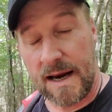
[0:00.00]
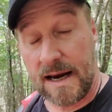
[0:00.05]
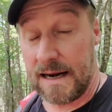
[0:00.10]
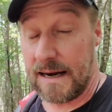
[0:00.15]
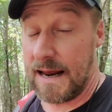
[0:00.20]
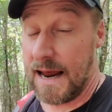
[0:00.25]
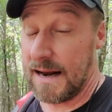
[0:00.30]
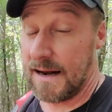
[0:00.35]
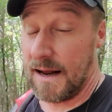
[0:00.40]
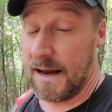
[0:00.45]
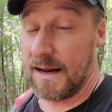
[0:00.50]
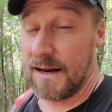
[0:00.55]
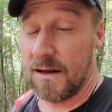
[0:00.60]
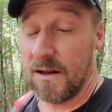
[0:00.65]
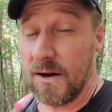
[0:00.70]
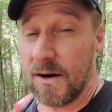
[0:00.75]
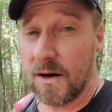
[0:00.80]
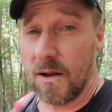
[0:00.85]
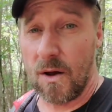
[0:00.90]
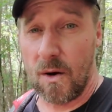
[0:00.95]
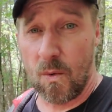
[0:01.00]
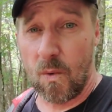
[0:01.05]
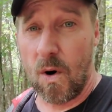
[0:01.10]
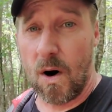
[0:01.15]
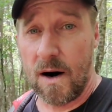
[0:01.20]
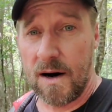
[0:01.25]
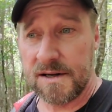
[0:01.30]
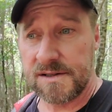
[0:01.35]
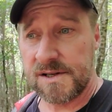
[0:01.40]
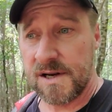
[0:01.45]
And, and, and clearly it
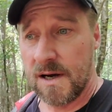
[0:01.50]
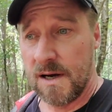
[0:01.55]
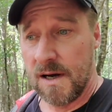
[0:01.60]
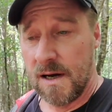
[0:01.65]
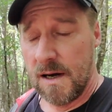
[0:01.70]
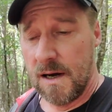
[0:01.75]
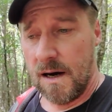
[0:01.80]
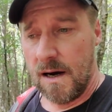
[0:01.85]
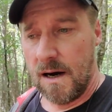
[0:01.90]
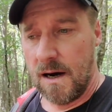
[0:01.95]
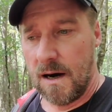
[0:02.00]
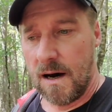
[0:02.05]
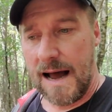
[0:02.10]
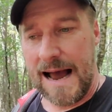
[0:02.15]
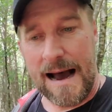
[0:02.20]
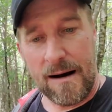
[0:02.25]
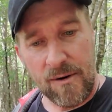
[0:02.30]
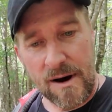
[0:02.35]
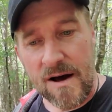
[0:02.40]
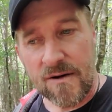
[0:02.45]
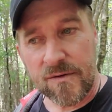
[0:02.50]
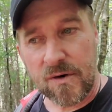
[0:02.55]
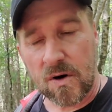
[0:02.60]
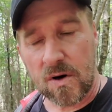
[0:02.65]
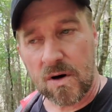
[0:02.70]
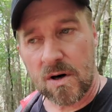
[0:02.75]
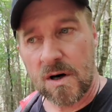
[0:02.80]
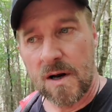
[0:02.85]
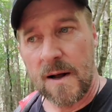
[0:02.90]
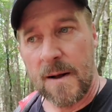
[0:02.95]
was. Uh,
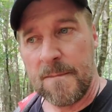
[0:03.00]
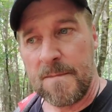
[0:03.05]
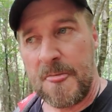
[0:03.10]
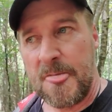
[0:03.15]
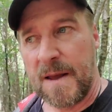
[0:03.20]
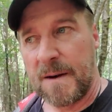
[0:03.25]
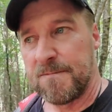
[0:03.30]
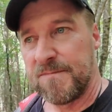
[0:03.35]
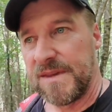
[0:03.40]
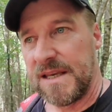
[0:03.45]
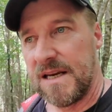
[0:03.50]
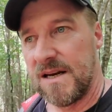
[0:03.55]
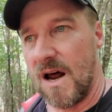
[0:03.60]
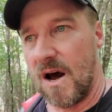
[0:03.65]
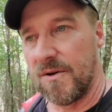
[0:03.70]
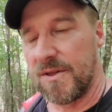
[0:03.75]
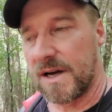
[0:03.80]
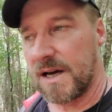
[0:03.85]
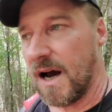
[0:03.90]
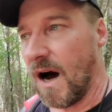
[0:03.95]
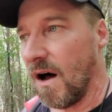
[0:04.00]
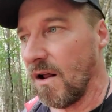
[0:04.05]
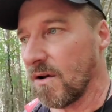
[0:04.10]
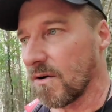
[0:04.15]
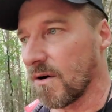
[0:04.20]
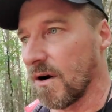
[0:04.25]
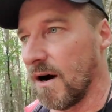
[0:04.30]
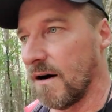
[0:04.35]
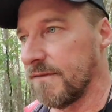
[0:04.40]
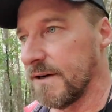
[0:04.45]
however, you know, the
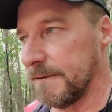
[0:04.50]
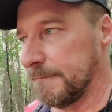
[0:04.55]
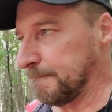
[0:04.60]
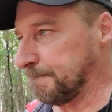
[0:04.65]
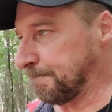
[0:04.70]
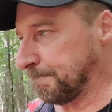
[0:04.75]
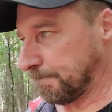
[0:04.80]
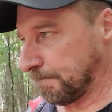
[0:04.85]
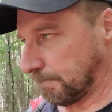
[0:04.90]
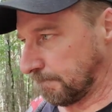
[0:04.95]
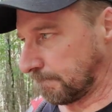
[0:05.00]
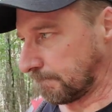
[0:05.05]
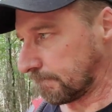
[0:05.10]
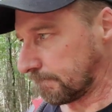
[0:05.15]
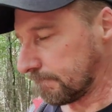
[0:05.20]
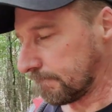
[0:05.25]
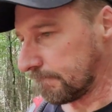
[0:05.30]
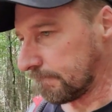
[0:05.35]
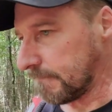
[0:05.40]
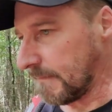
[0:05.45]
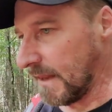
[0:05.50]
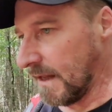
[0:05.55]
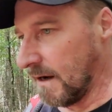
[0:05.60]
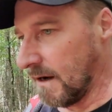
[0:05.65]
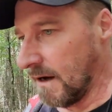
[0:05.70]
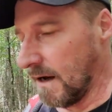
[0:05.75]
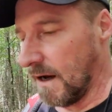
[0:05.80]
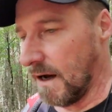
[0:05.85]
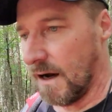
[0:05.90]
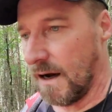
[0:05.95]
color of it
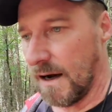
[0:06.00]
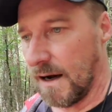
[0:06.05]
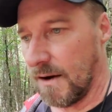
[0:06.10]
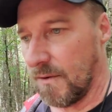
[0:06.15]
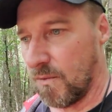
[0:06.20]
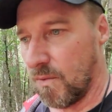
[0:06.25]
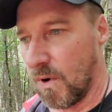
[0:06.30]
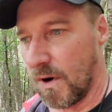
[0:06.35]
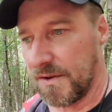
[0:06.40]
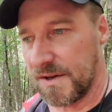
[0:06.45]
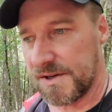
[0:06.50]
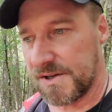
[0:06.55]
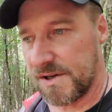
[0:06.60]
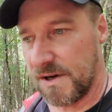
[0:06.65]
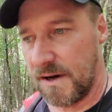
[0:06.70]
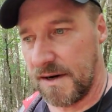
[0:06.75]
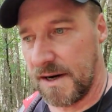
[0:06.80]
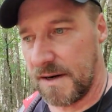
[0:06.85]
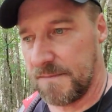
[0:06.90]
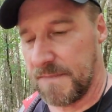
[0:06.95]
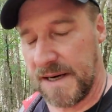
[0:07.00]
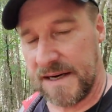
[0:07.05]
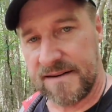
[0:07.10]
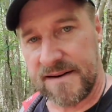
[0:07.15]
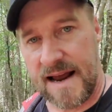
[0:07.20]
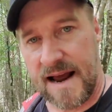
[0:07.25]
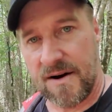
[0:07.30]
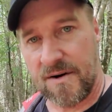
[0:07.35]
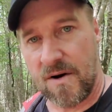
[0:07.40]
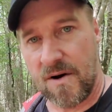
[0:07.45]
uh, where the sun had beat
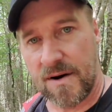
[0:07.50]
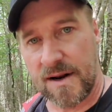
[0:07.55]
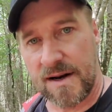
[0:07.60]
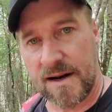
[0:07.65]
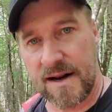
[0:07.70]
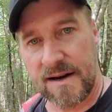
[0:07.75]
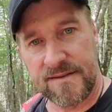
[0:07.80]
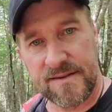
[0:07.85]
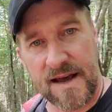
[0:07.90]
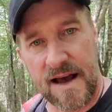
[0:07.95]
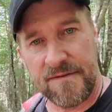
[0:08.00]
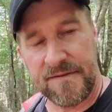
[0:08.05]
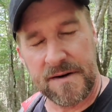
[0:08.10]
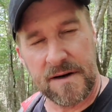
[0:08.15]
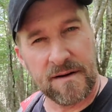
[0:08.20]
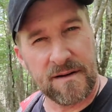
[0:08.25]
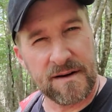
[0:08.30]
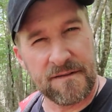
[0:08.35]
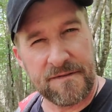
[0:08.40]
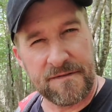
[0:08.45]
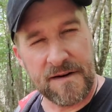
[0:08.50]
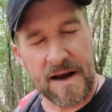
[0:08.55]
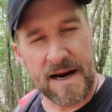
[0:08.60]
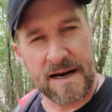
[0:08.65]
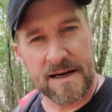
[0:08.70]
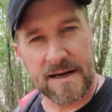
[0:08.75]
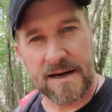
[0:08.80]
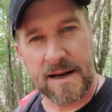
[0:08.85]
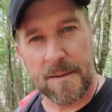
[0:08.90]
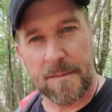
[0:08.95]
down on it had definitely
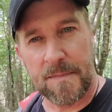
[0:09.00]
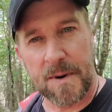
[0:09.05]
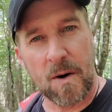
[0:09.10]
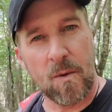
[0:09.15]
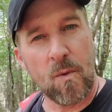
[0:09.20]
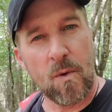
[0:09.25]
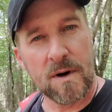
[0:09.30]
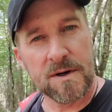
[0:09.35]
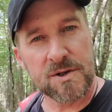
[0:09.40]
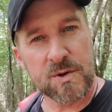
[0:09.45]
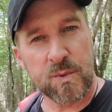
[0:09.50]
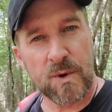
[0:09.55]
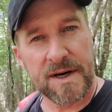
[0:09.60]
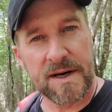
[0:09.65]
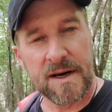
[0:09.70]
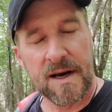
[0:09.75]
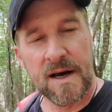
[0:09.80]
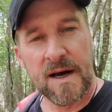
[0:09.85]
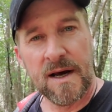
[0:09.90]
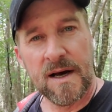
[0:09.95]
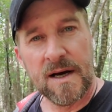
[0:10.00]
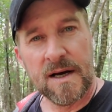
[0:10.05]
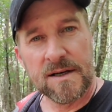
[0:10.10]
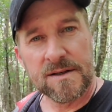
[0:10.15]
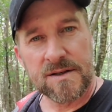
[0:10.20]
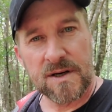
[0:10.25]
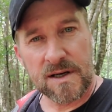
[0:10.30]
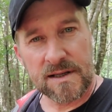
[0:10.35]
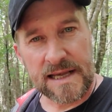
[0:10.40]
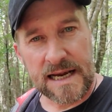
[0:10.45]
faded it. But once we
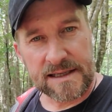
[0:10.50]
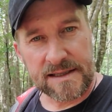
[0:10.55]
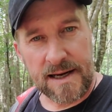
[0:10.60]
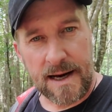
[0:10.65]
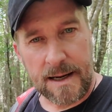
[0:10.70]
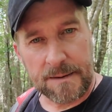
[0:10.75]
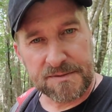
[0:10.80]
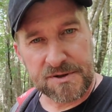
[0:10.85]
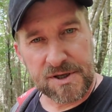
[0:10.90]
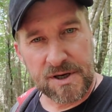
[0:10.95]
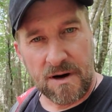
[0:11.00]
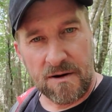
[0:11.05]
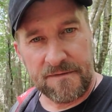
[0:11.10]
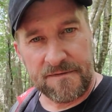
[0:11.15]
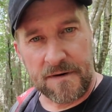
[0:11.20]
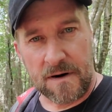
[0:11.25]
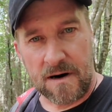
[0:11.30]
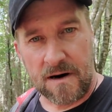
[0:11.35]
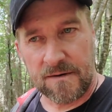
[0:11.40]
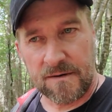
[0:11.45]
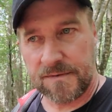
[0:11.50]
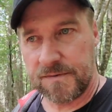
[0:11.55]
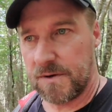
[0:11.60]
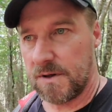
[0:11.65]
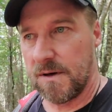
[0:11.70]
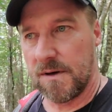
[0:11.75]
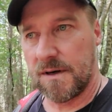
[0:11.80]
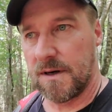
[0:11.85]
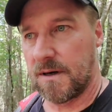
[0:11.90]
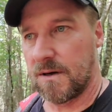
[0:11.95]
took that top shelf off,
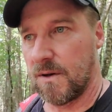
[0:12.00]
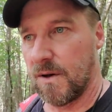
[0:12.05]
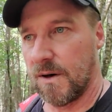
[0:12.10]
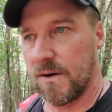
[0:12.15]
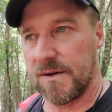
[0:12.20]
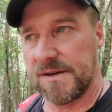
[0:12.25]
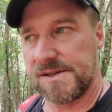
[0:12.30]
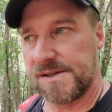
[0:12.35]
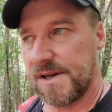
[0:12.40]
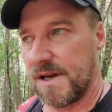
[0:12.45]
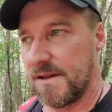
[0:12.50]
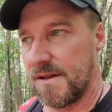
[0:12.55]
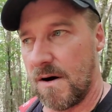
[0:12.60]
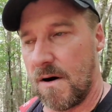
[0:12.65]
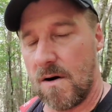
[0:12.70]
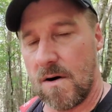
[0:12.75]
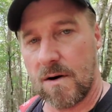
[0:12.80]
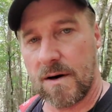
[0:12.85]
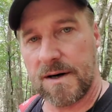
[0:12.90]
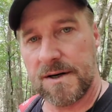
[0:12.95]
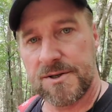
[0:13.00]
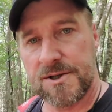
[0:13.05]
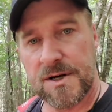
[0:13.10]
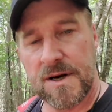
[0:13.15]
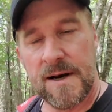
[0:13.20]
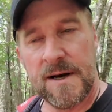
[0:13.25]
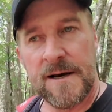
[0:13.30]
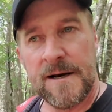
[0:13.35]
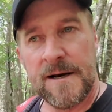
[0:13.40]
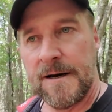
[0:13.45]
you could clearly see the orange.
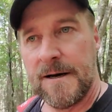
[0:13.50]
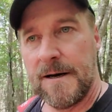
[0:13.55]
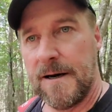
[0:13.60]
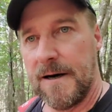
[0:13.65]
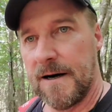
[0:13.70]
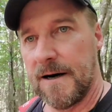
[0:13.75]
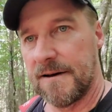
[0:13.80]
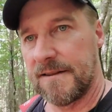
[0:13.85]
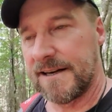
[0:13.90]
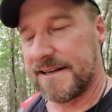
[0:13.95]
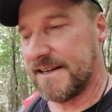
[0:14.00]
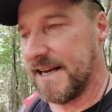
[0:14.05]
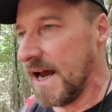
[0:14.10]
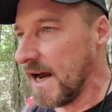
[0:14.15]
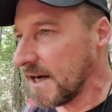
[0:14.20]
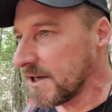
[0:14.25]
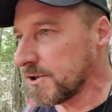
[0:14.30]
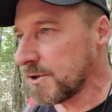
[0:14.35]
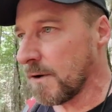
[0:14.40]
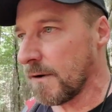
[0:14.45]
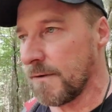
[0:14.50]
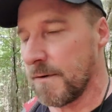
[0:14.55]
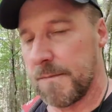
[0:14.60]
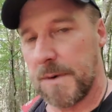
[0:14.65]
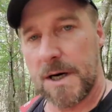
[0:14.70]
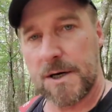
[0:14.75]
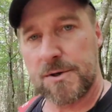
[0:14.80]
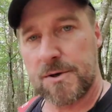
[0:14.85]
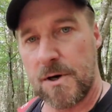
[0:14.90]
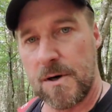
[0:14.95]
Uh, the texture of the
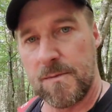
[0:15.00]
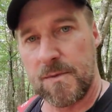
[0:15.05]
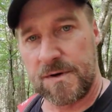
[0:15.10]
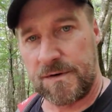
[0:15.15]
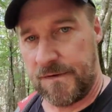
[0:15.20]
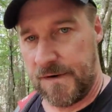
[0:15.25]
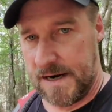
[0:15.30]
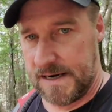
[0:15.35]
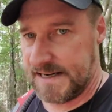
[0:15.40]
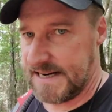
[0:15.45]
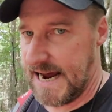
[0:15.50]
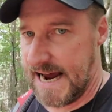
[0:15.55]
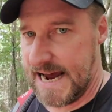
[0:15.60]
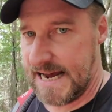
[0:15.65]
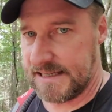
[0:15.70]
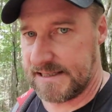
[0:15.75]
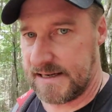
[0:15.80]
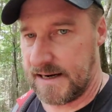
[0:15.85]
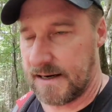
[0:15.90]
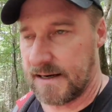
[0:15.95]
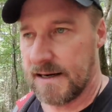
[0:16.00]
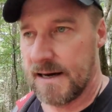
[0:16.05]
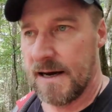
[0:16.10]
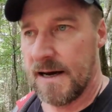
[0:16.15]
mushroom was fantastic.